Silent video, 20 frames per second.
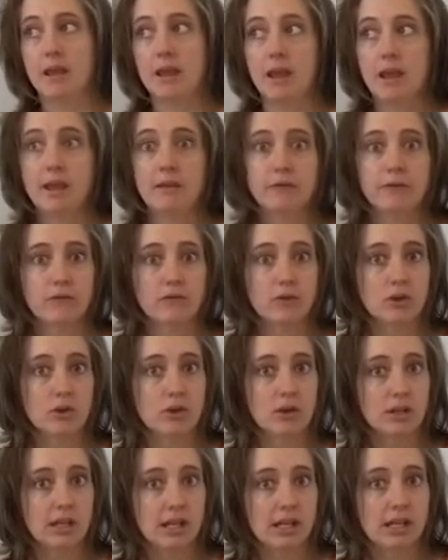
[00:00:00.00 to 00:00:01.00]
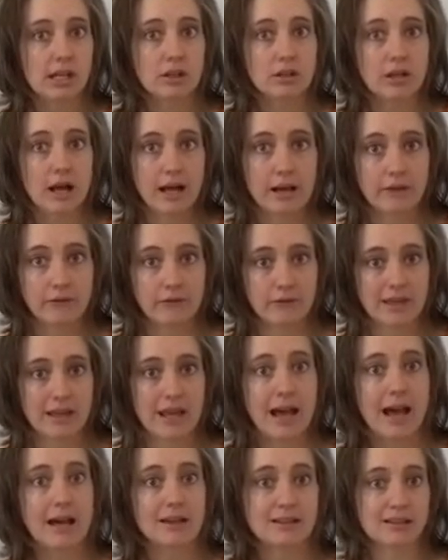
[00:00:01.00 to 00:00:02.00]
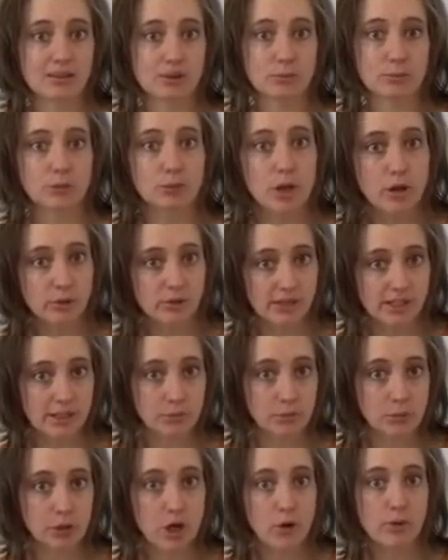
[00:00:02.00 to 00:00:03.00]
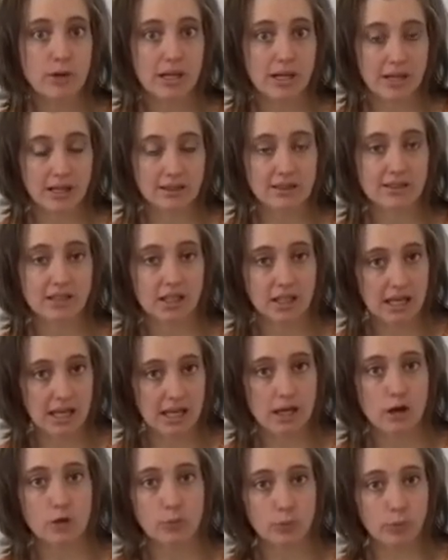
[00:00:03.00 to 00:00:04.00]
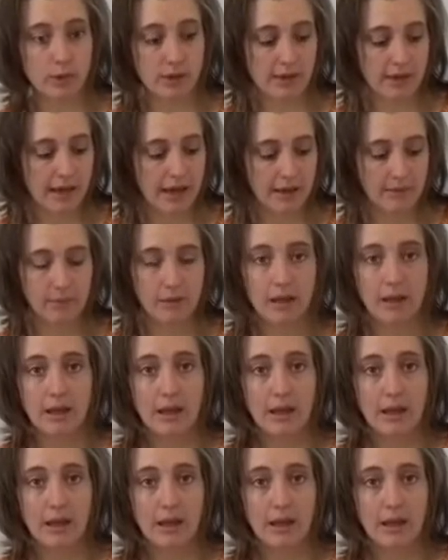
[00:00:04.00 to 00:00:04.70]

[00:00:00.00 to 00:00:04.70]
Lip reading: If you're getting a lot of gas or bloating, it's going to help with that.